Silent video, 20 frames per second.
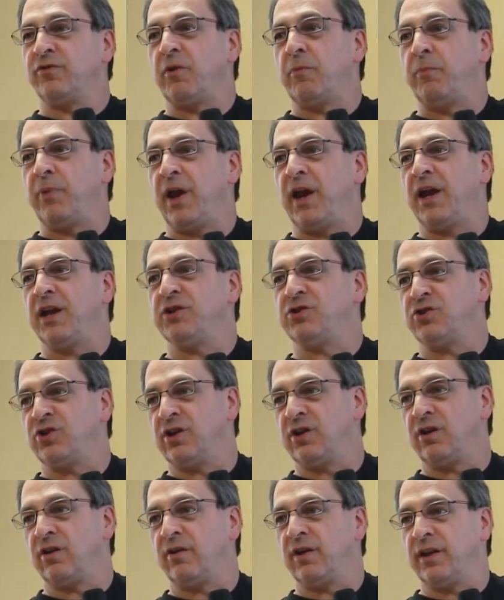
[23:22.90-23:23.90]
page
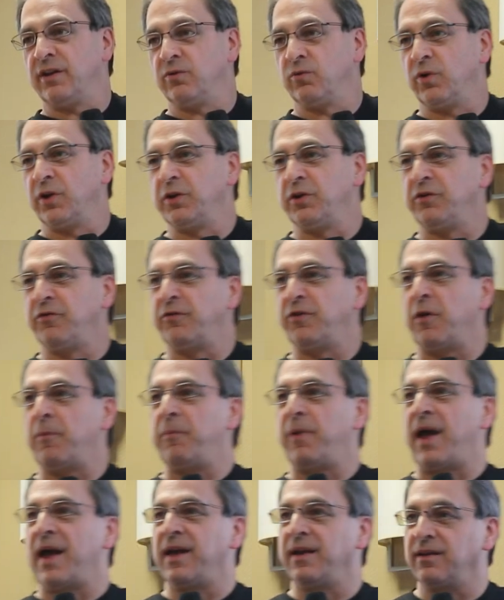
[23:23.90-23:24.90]
here and one of the
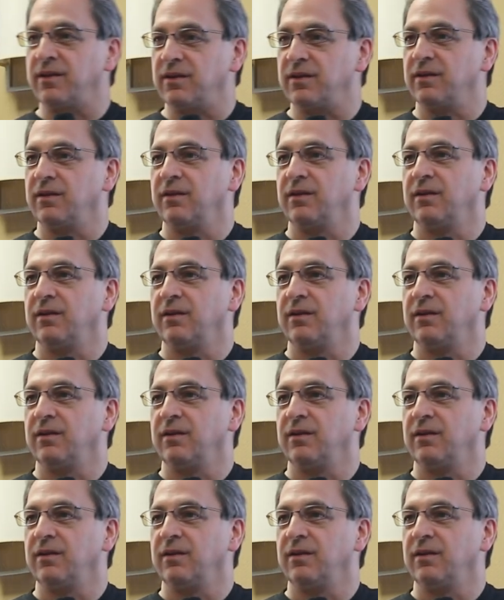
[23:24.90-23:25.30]
bank.